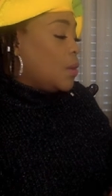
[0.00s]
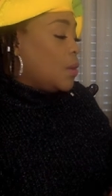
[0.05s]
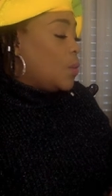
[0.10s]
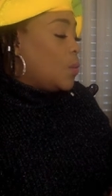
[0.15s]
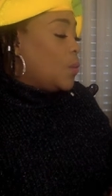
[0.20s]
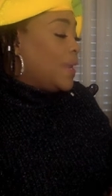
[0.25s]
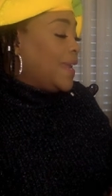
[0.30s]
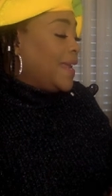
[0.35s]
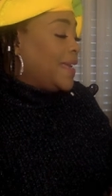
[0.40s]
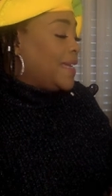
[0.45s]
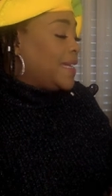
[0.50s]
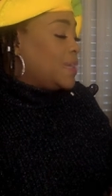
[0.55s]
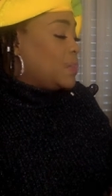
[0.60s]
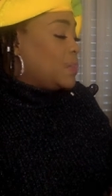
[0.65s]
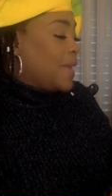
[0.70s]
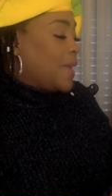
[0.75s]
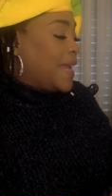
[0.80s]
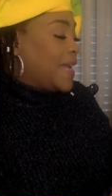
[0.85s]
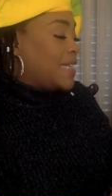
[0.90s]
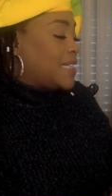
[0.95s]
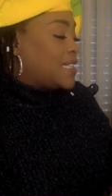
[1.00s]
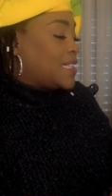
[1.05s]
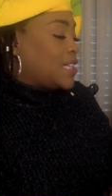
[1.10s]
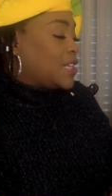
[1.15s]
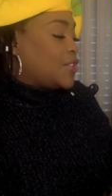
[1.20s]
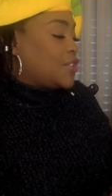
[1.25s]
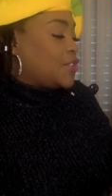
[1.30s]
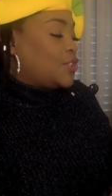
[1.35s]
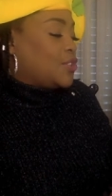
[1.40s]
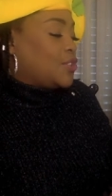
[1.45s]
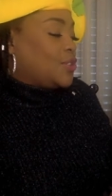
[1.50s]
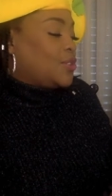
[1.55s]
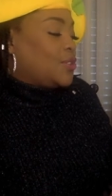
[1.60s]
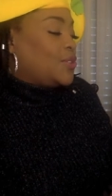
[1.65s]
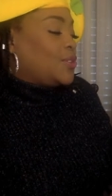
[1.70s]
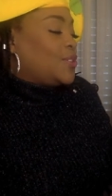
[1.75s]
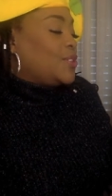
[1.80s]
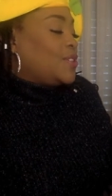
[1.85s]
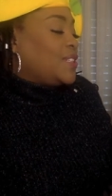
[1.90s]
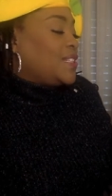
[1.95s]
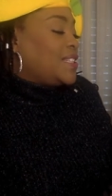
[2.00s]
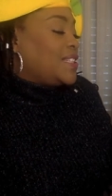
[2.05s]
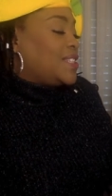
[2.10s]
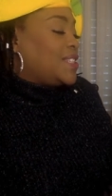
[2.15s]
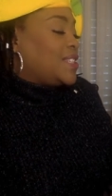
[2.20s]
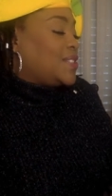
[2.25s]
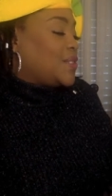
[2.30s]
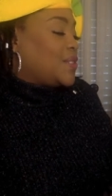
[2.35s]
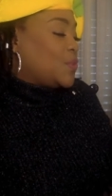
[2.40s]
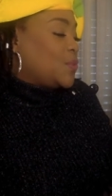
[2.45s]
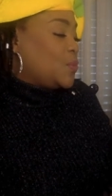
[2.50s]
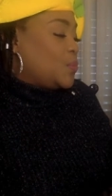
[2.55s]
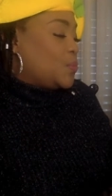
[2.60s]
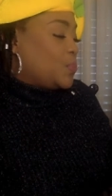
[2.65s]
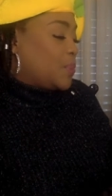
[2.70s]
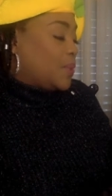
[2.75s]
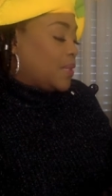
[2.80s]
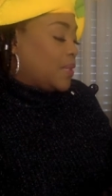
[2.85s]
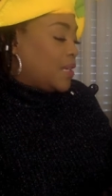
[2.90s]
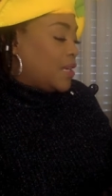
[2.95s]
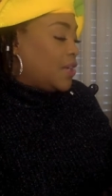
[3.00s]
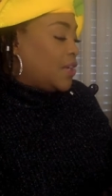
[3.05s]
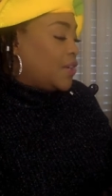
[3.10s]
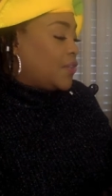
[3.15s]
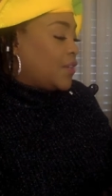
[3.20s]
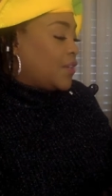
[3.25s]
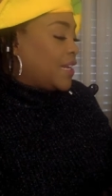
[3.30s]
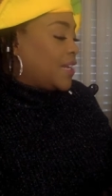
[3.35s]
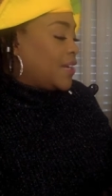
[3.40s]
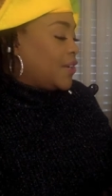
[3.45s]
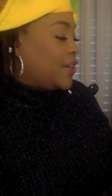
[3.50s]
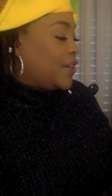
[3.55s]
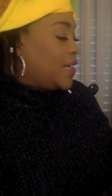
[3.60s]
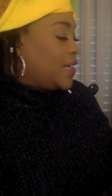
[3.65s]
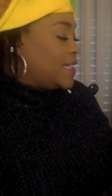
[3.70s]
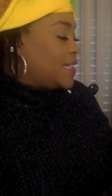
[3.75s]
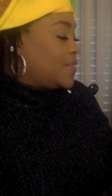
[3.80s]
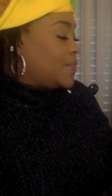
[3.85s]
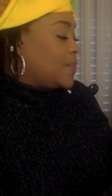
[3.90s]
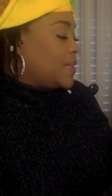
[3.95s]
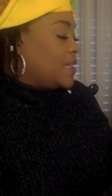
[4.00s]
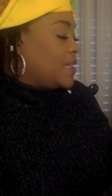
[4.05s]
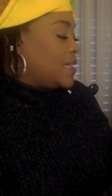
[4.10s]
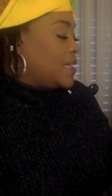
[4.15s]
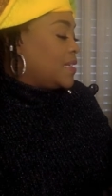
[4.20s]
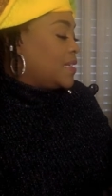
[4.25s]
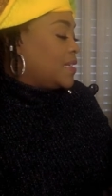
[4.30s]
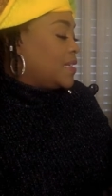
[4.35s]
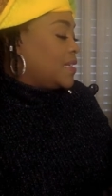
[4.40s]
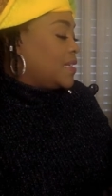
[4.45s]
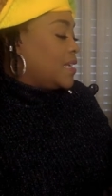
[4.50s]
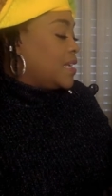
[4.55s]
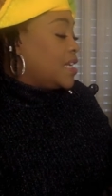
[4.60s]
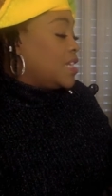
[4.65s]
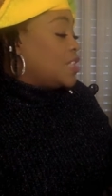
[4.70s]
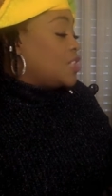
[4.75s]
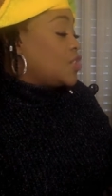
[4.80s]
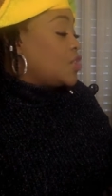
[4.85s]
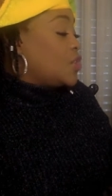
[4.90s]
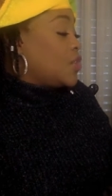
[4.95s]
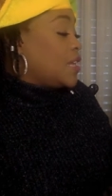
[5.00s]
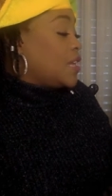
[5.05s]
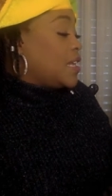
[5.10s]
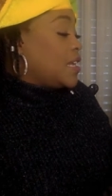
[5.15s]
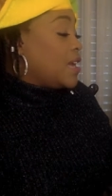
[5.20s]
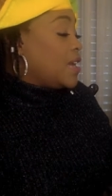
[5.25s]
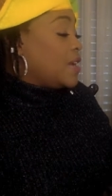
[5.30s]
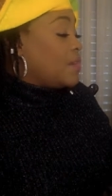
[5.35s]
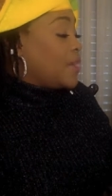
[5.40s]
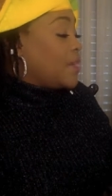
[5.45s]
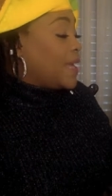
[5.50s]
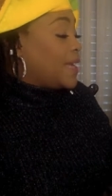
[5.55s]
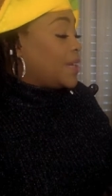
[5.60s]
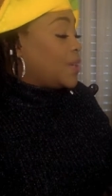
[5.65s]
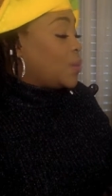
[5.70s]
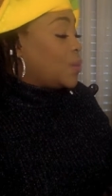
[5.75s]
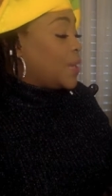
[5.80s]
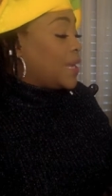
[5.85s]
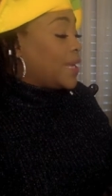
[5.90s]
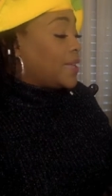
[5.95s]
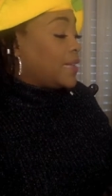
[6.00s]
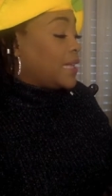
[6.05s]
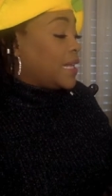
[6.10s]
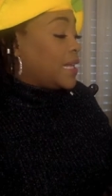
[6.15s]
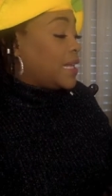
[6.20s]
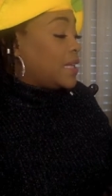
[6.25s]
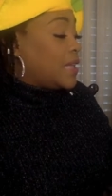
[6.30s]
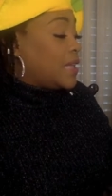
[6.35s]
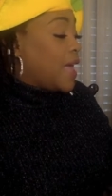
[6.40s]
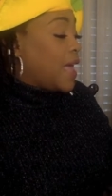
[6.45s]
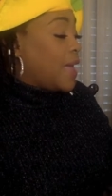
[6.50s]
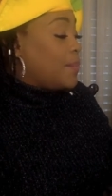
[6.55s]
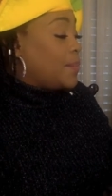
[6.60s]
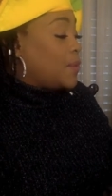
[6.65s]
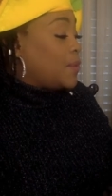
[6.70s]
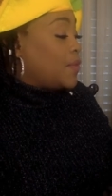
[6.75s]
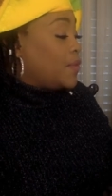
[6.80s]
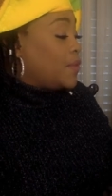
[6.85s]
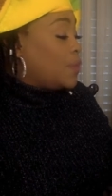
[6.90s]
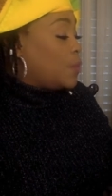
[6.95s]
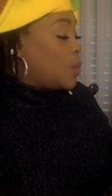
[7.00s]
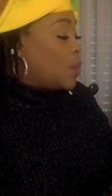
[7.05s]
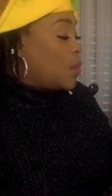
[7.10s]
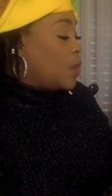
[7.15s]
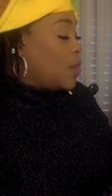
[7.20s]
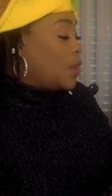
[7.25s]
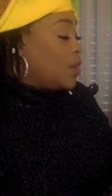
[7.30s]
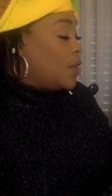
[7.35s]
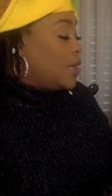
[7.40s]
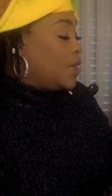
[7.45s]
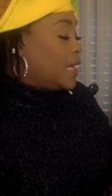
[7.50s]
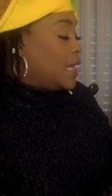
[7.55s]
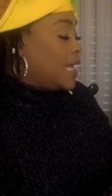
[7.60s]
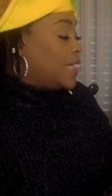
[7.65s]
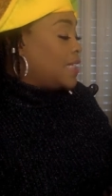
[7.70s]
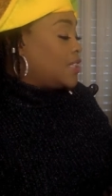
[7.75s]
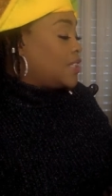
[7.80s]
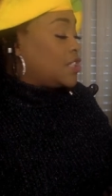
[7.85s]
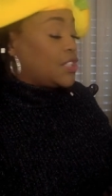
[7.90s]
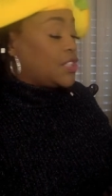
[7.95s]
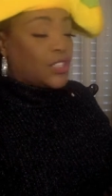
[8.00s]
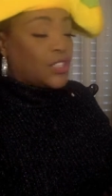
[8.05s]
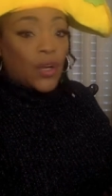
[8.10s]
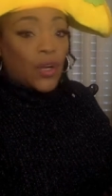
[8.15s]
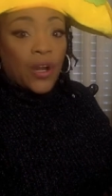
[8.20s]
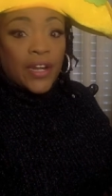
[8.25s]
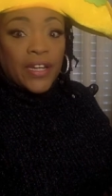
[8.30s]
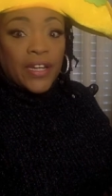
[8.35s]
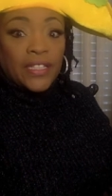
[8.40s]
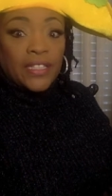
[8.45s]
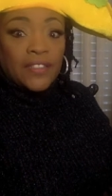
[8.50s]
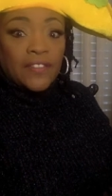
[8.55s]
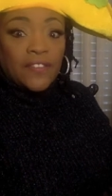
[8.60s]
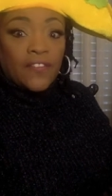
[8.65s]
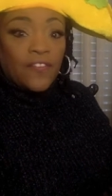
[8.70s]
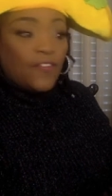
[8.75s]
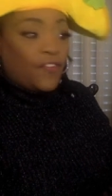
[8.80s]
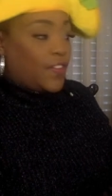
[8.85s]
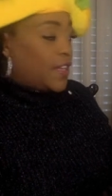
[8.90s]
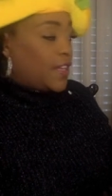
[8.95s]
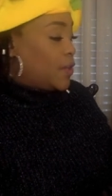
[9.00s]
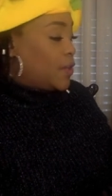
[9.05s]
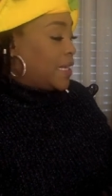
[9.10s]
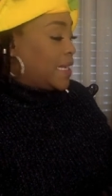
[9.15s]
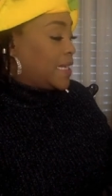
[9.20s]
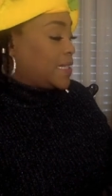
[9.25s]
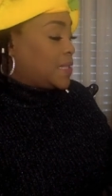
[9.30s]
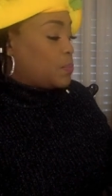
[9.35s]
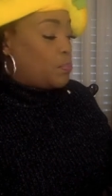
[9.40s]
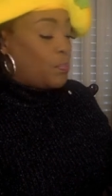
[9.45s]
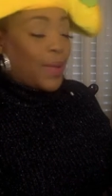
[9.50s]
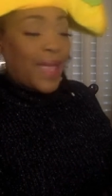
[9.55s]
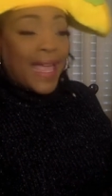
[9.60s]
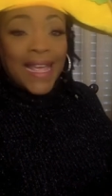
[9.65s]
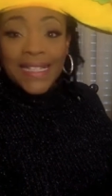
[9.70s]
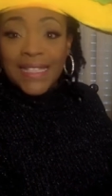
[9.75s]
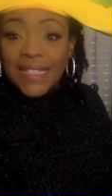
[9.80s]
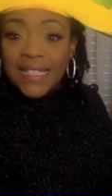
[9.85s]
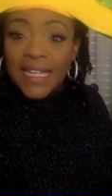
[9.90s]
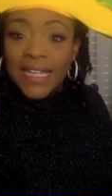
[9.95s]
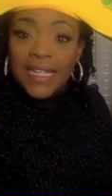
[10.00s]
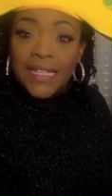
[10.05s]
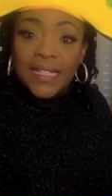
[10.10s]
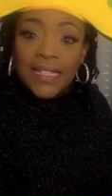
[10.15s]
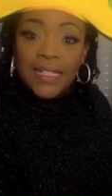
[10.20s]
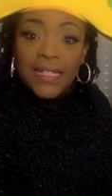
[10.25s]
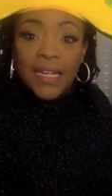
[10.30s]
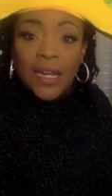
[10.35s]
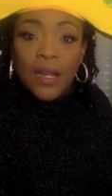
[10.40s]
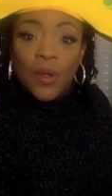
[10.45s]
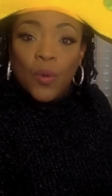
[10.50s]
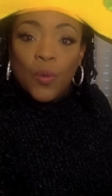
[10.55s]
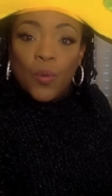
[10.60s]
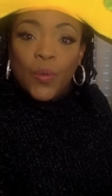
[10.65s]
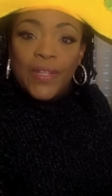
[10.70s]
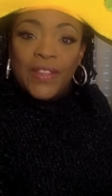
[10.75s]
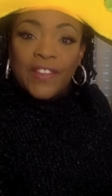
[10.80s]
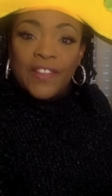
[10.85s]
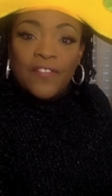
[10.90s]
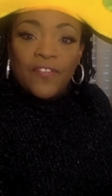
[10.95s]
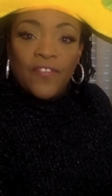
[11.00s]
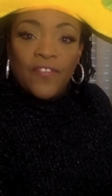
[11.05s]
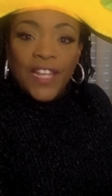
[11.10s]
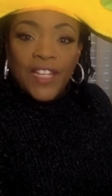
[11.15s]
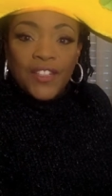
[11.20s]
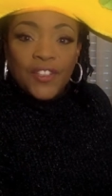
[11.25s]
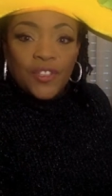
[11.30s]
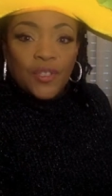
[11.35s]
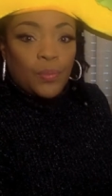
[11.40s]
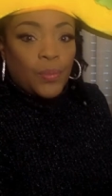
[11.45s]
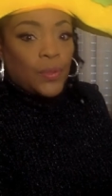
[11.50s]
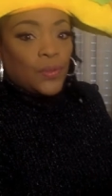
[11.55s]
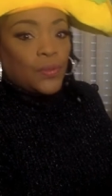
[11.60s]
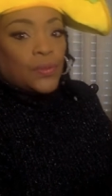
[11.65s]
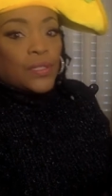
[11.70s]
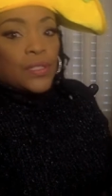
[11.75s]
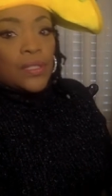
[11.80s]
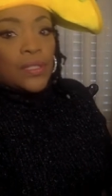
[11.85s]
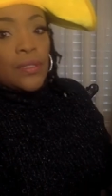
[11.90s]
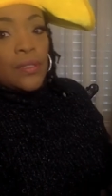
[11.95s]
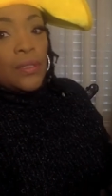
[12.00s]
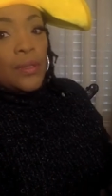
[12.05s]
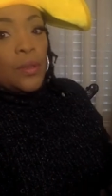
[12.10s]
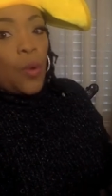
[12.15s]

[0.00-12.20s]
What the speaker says: We could make such good soup, agreed her husband. So the young man quickly climbed over the wall and started to fill his basket with the vegetables.